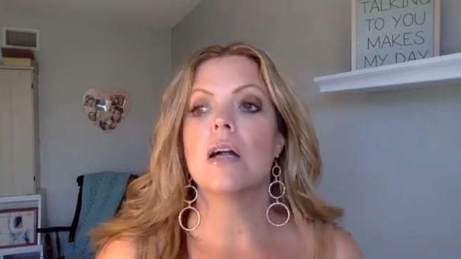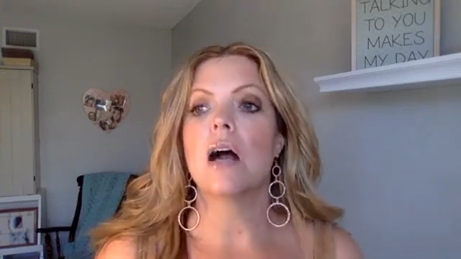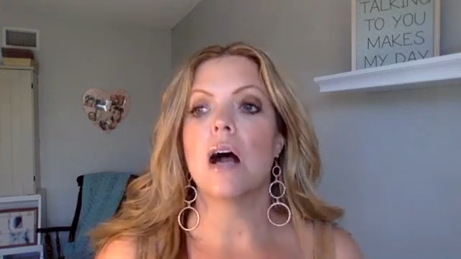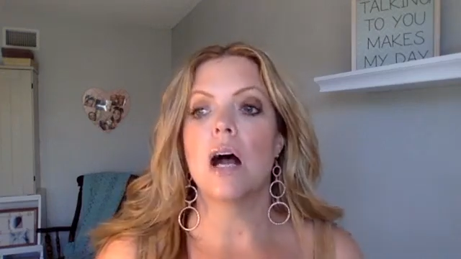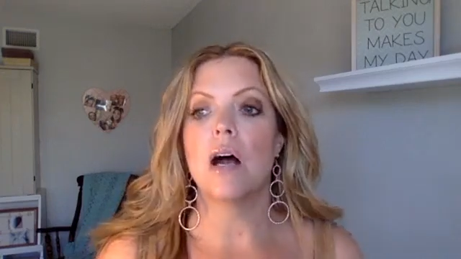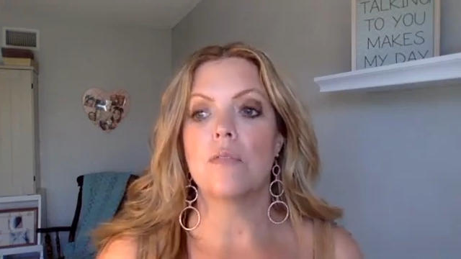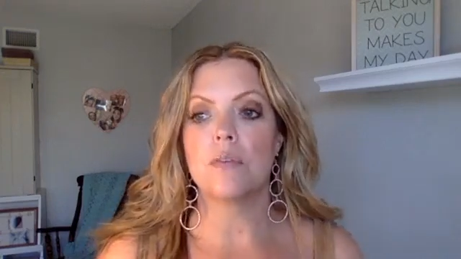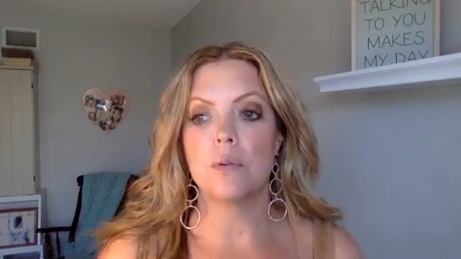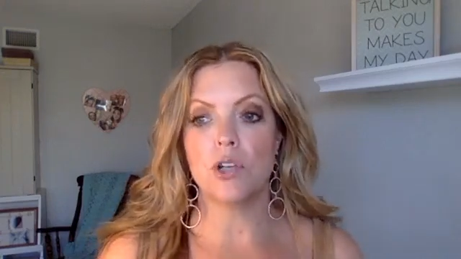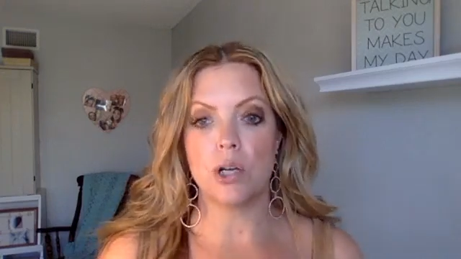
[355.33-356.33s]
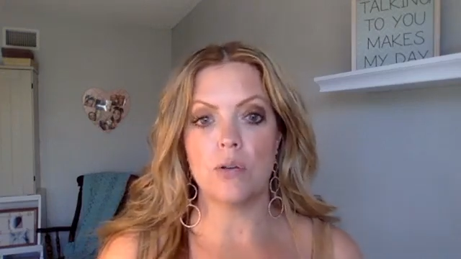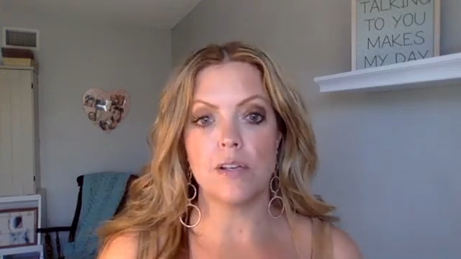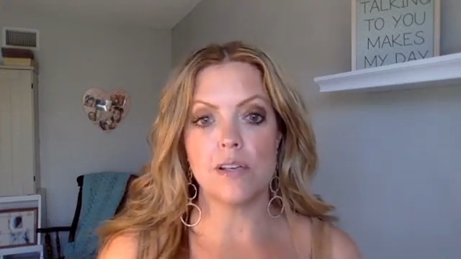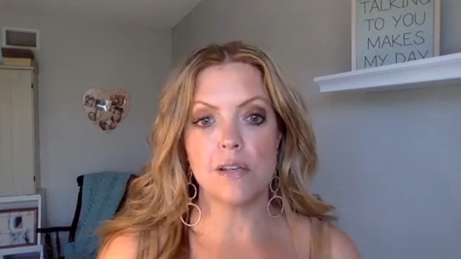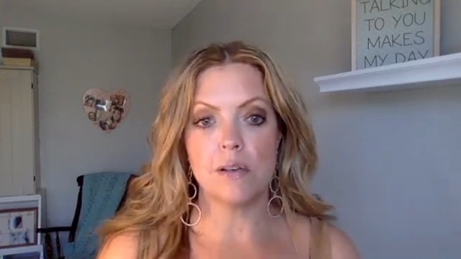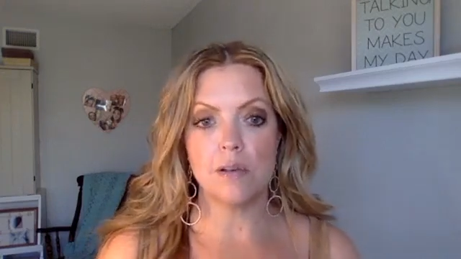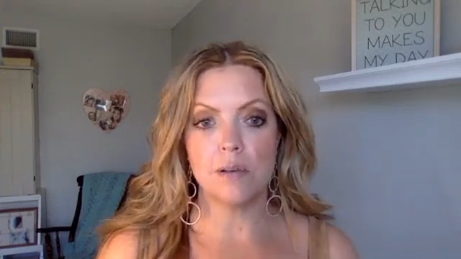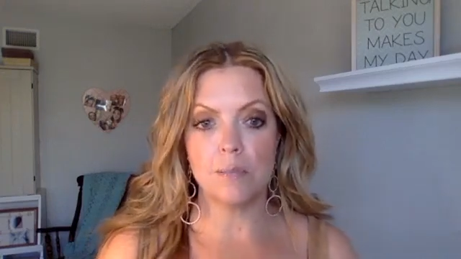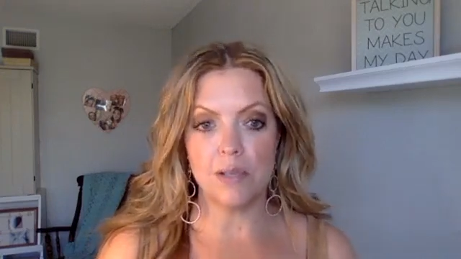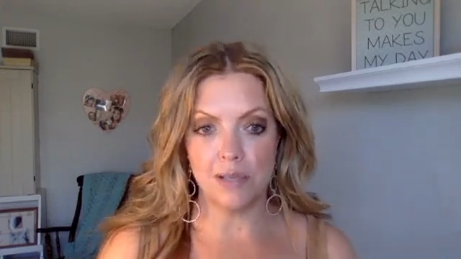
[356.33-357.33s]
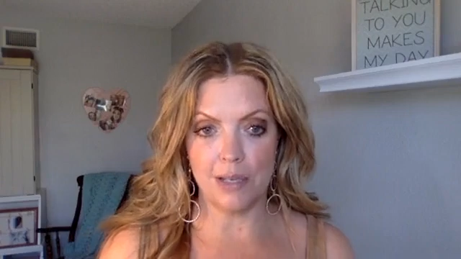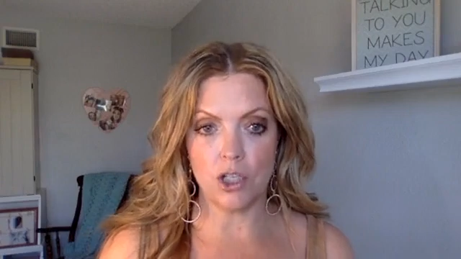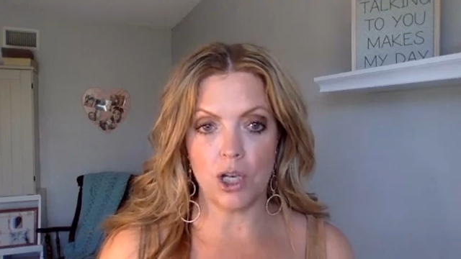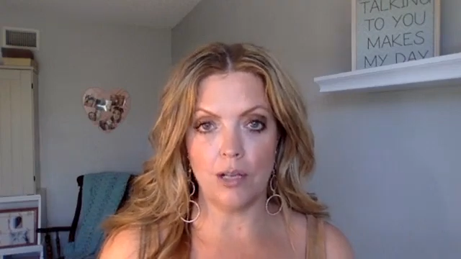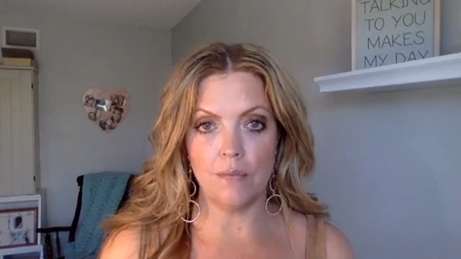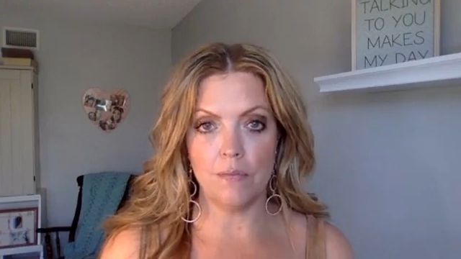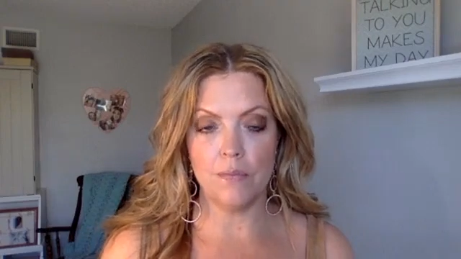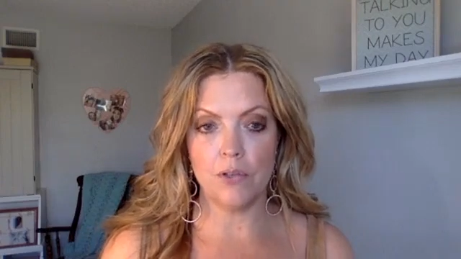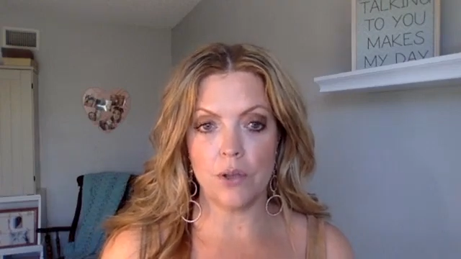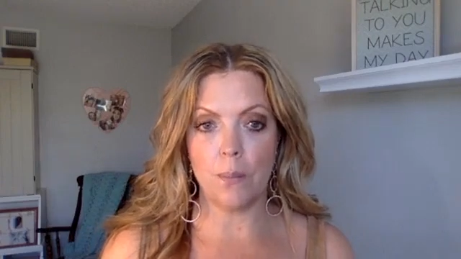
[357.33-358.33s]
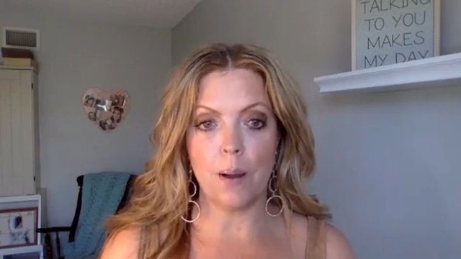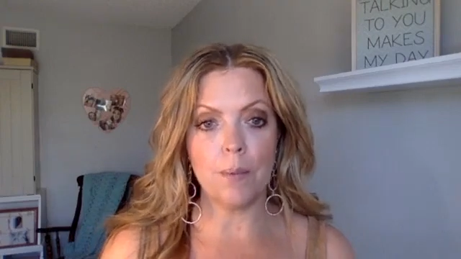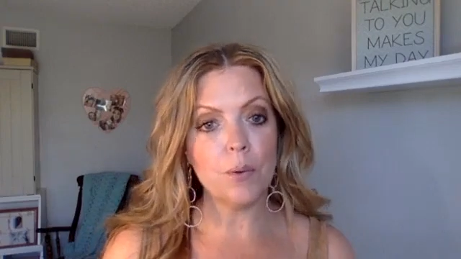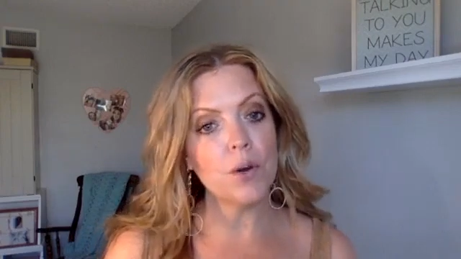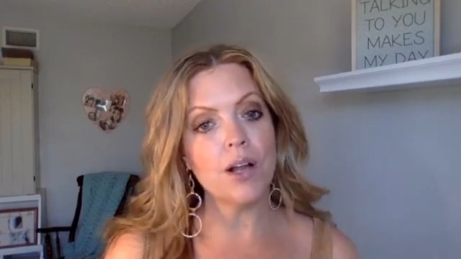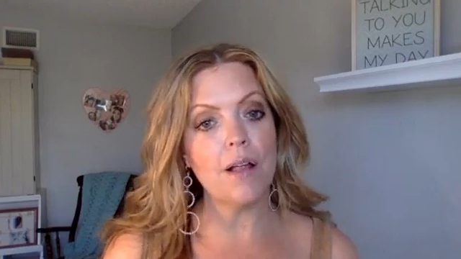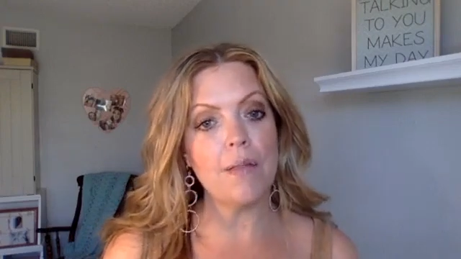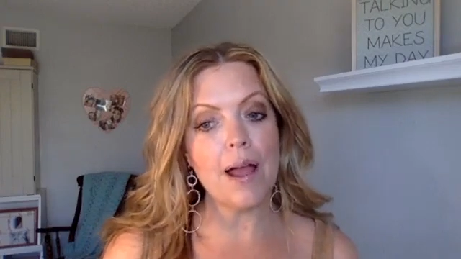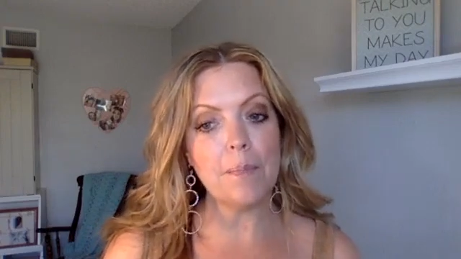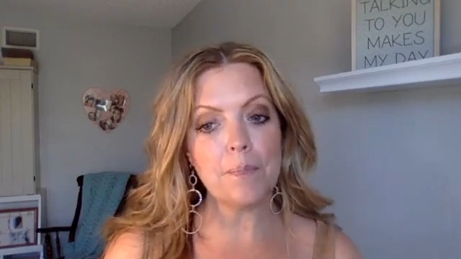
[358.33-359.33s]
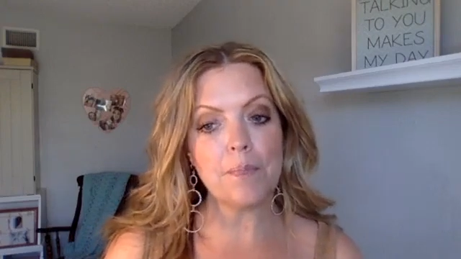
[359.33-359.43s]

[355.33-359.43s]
from a generous position. So I'm going to work on that.